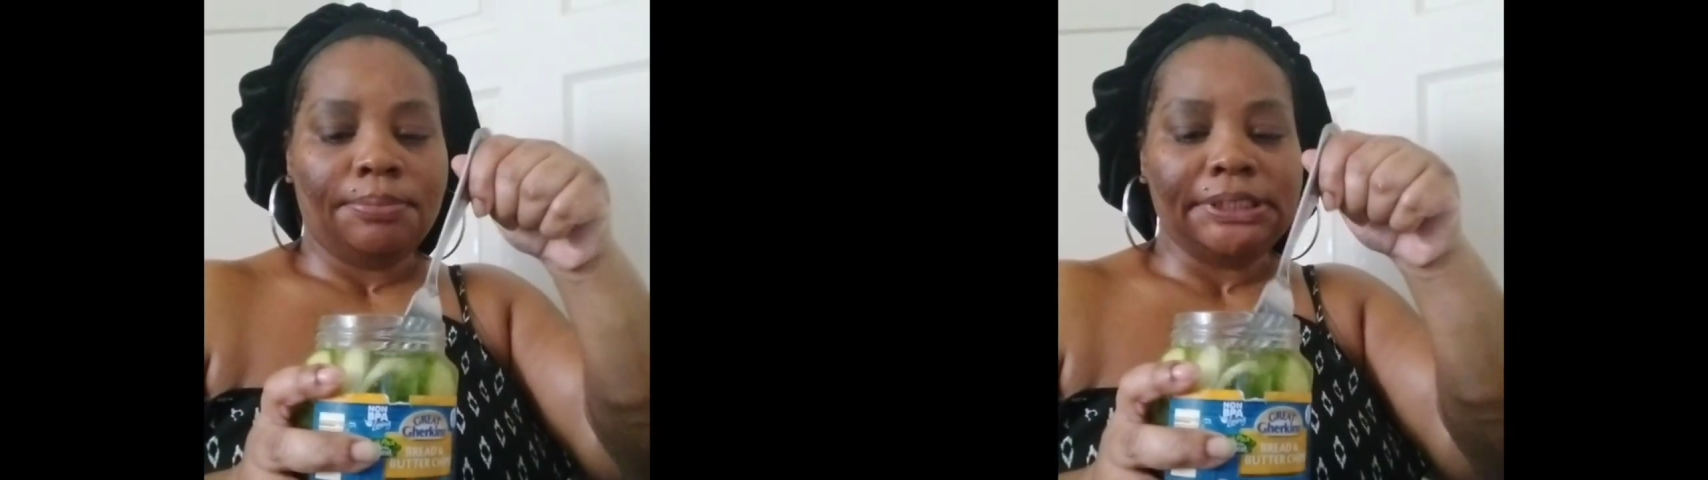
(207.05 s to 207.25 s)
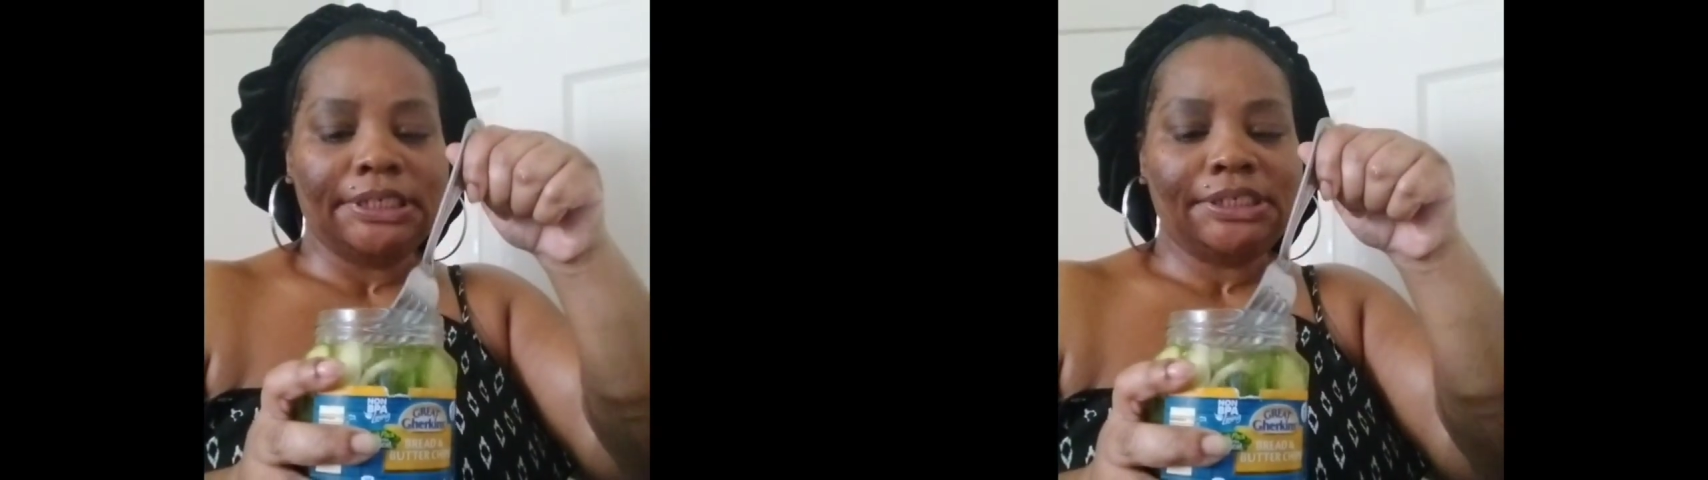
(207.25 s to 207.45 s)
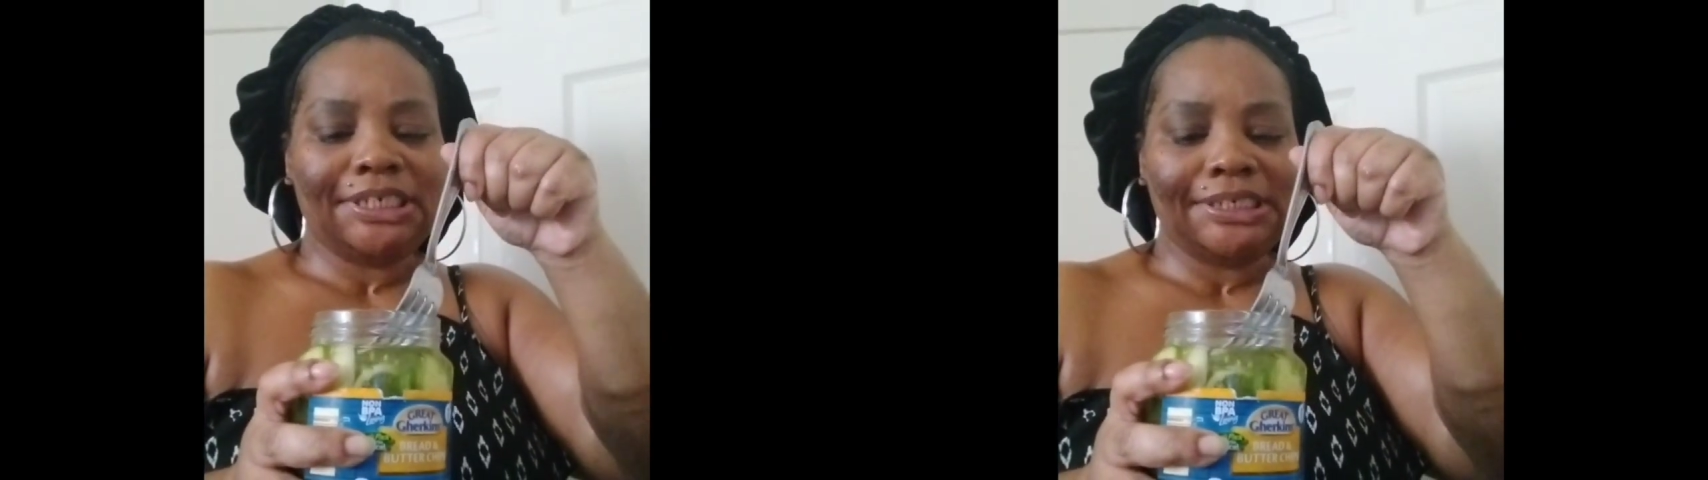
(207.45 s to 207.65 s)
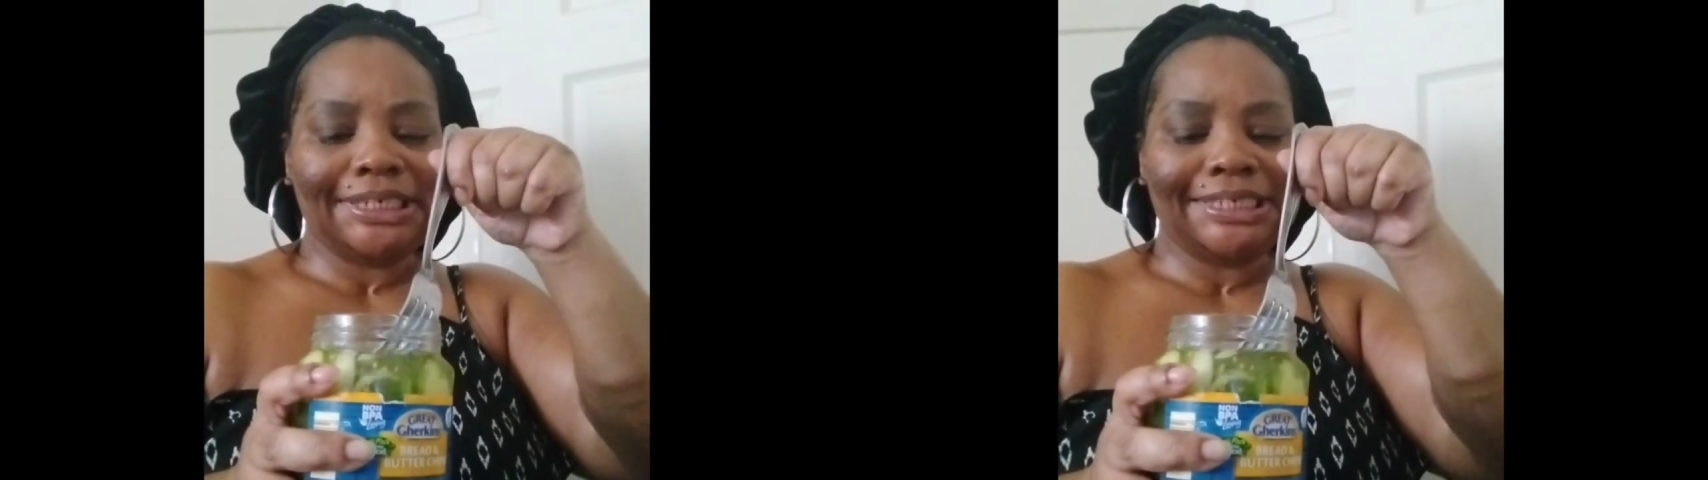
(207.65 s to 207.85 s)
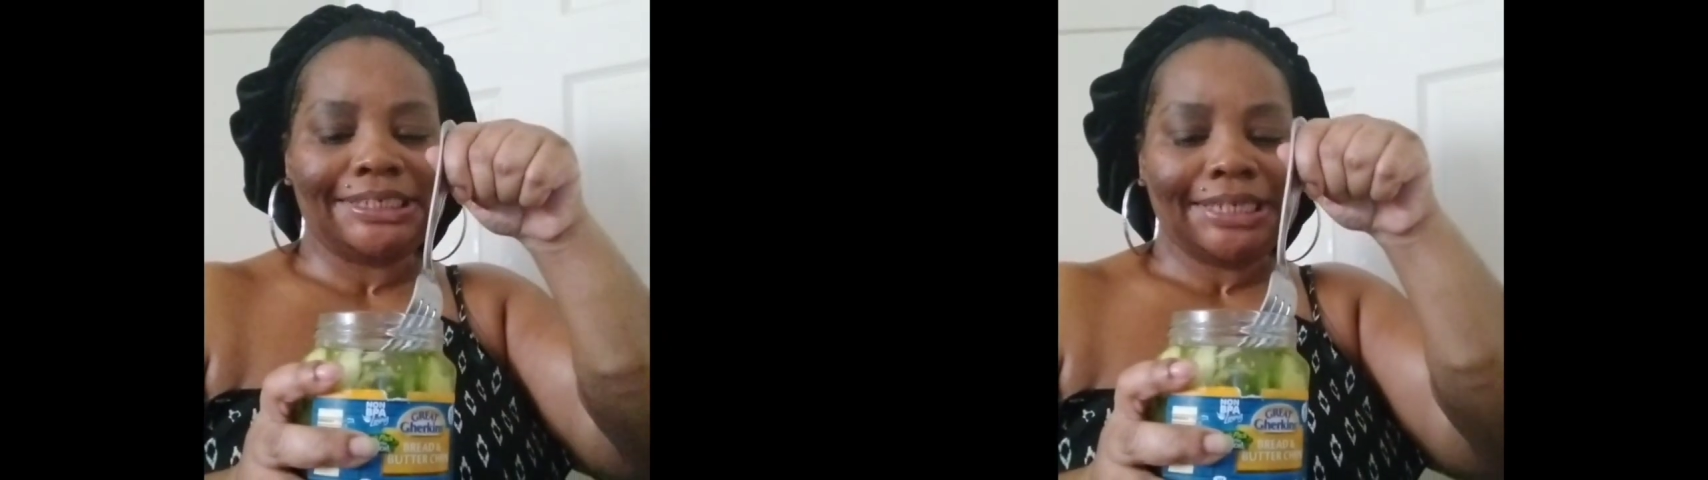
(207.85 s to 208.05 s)
she says,
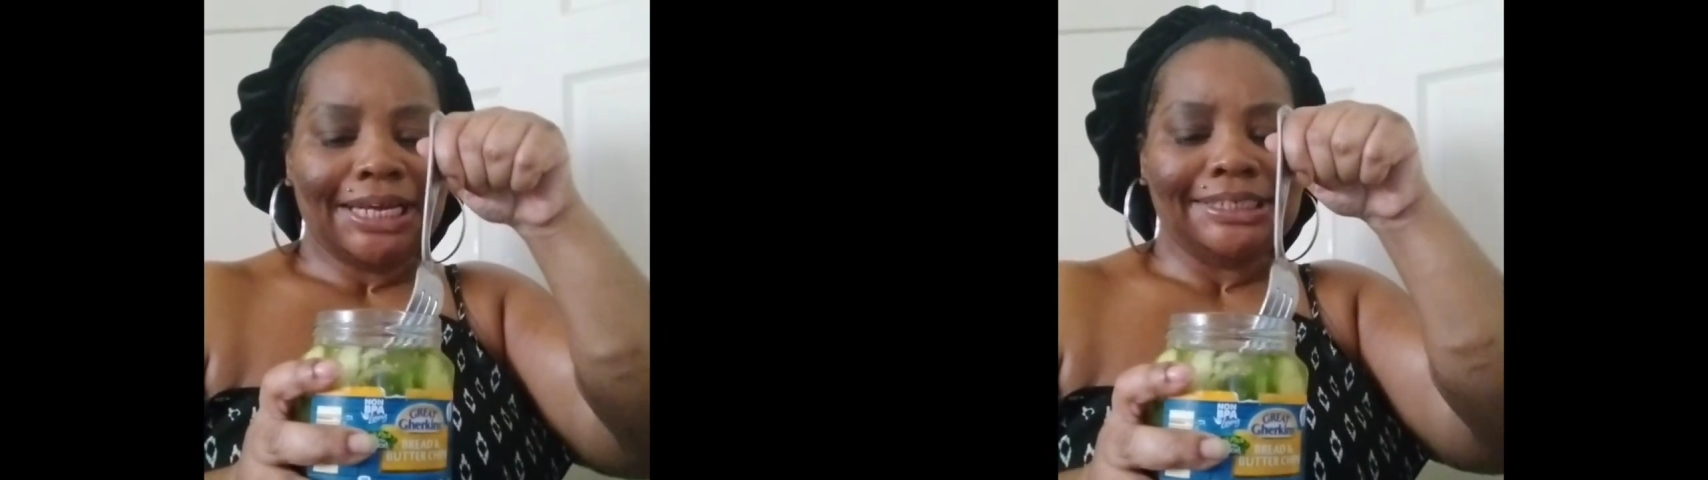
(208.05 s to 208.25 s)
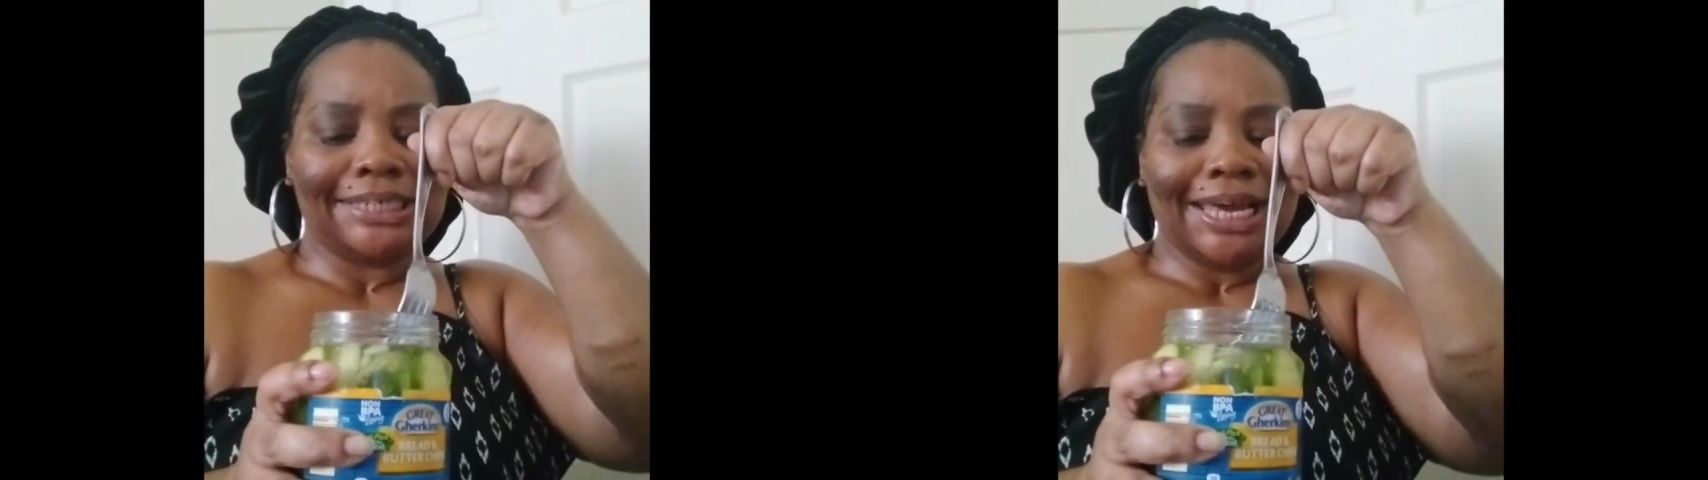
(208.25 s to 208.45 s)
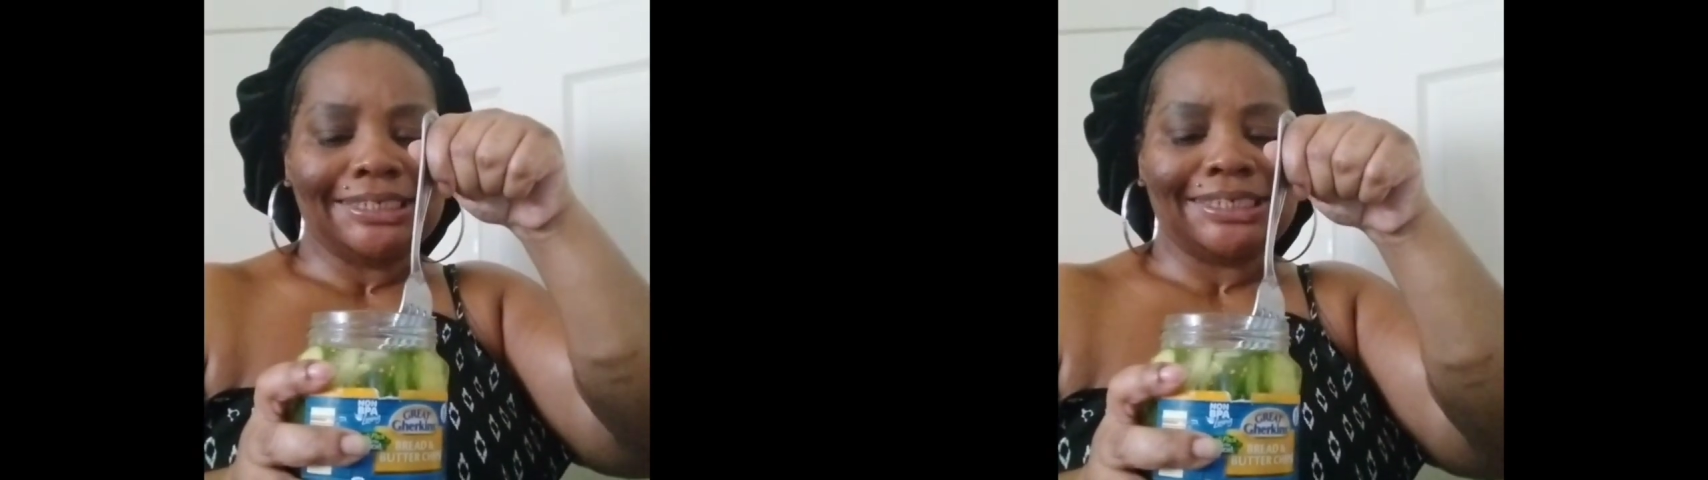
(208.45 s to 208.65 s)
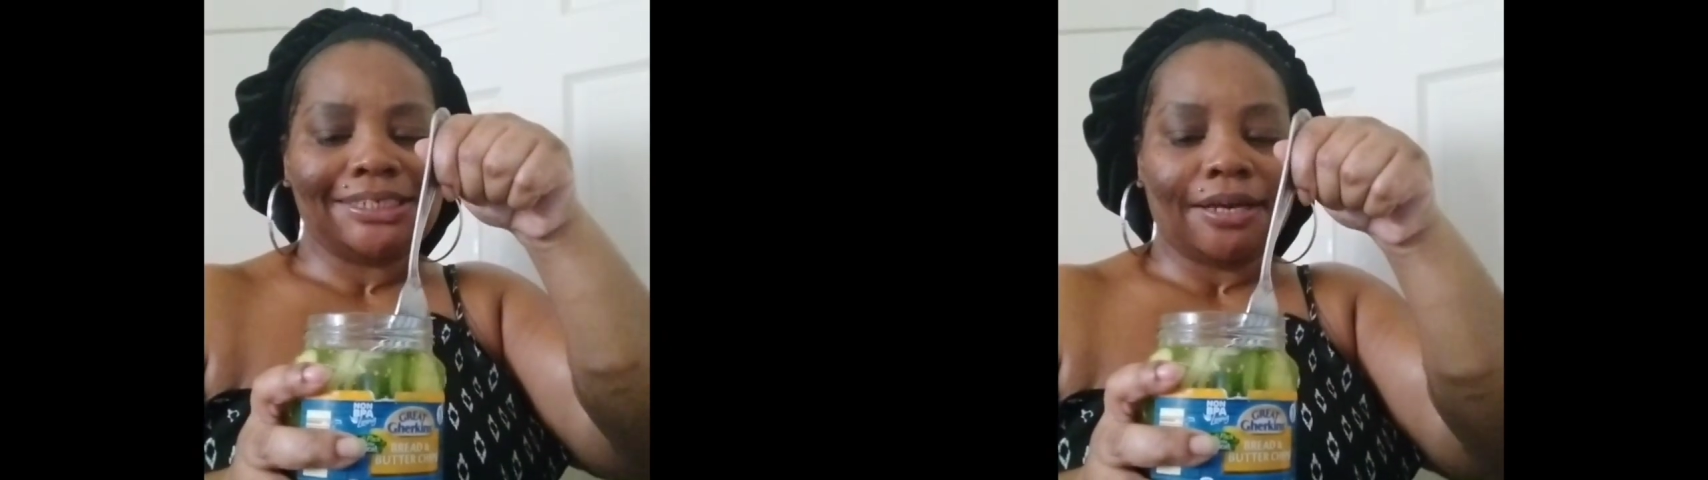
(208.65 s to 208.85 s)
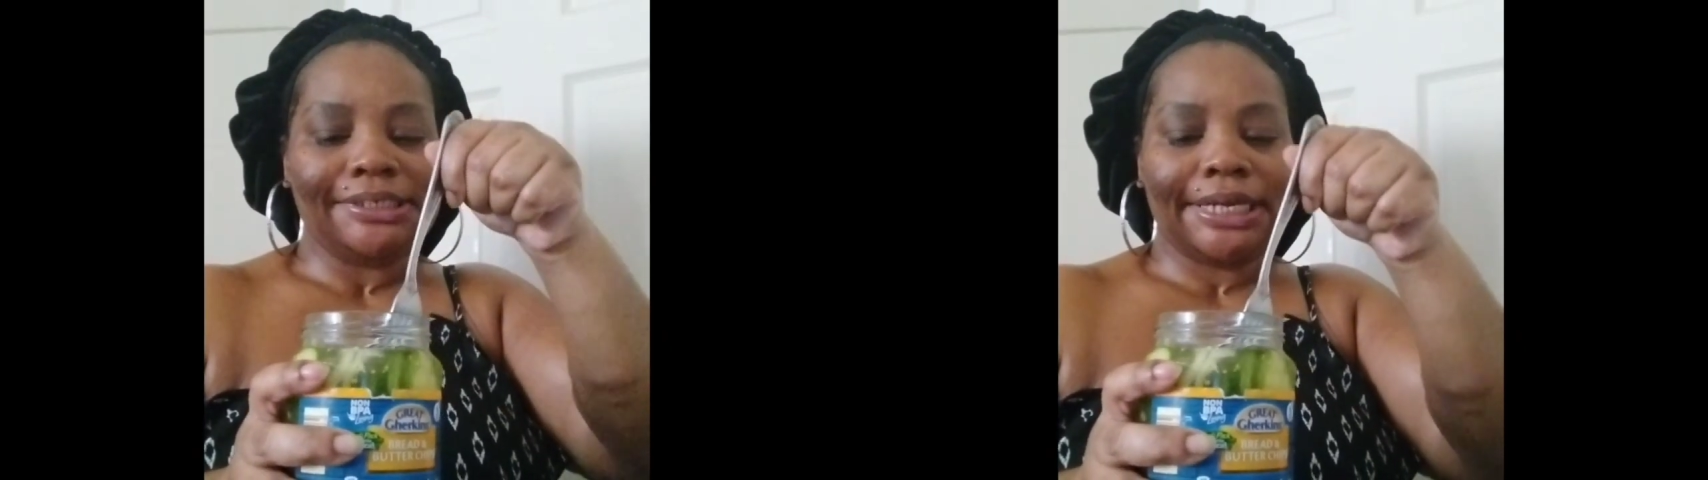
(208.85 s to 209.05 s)
dice and saute.